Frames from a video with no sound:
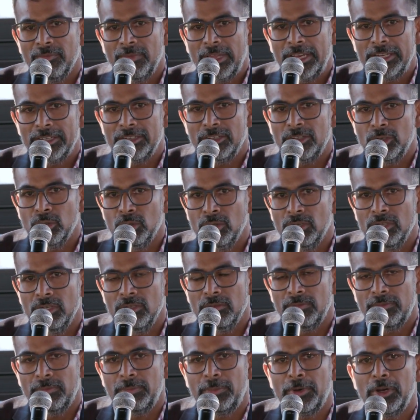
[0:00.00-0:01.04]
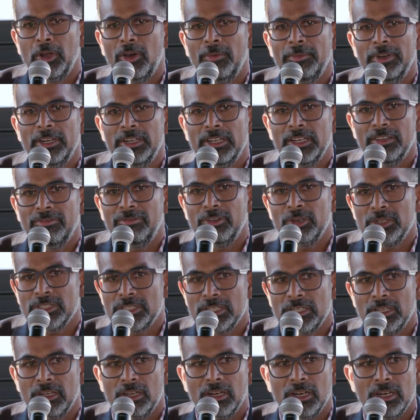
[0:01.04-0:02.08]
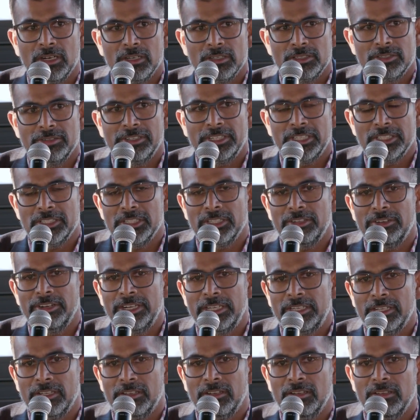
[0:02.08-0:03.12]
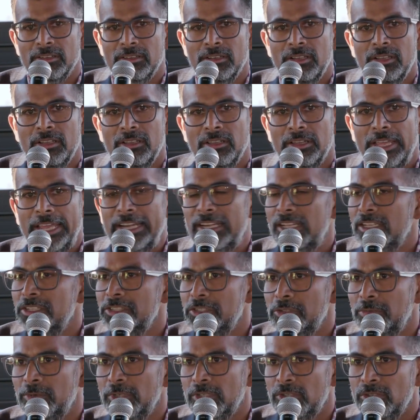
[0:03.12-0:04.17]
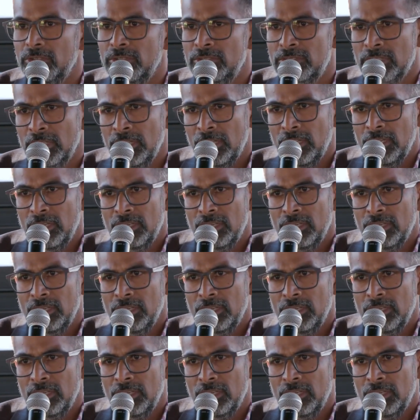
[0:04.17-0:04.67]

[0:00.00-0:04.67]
at Google, predominantly focusing on our strategic retail and consumer goods.